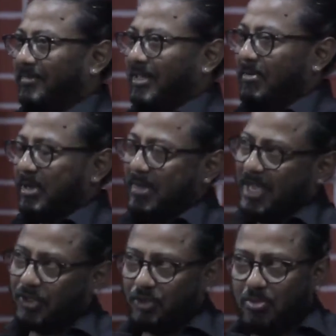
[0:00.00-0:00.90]
coming
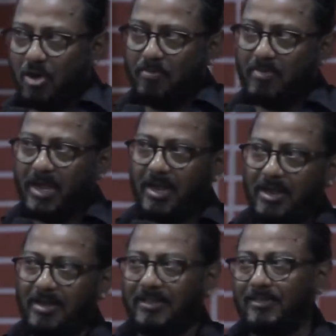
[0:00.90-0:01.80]
back to
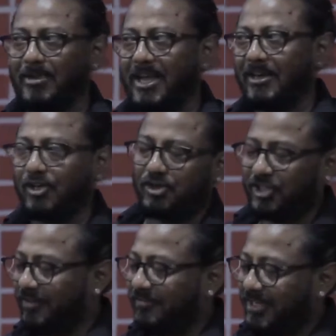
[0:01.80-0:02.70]
Bombay, he's planning to
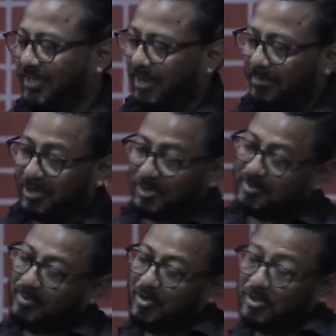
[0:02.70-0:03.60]
shift here because
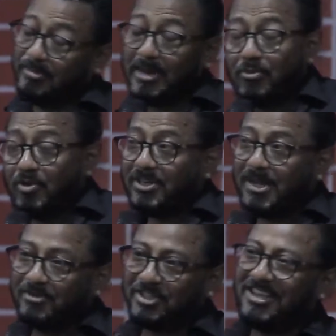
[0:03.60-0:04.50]
we want to spend more
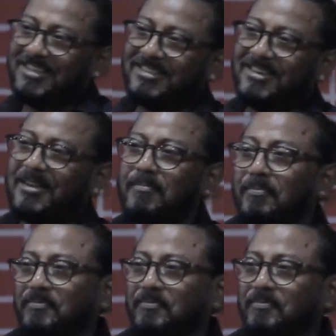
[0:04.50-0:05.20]
time together.